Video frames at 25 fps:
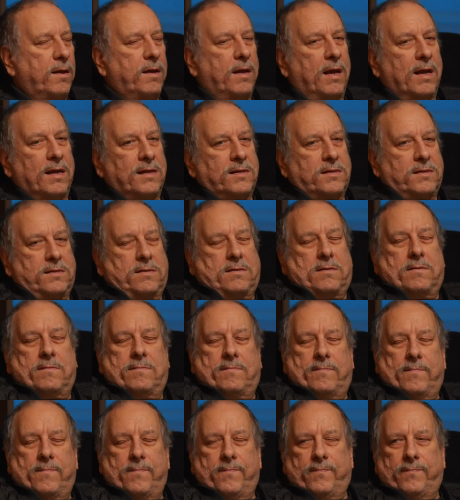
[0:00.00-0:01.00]
Yes.
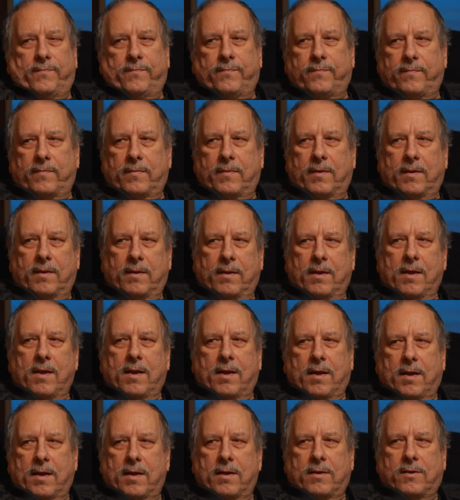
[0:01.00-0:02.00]

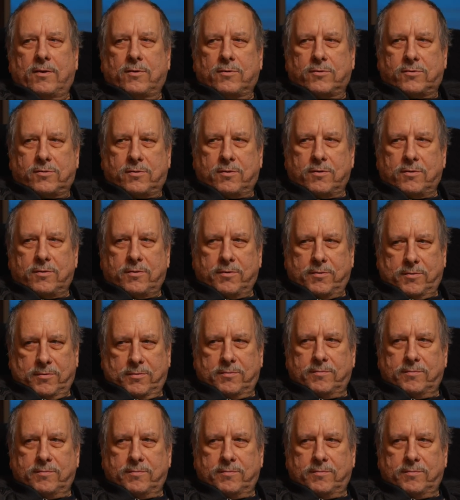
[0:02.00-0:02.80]
I used to do.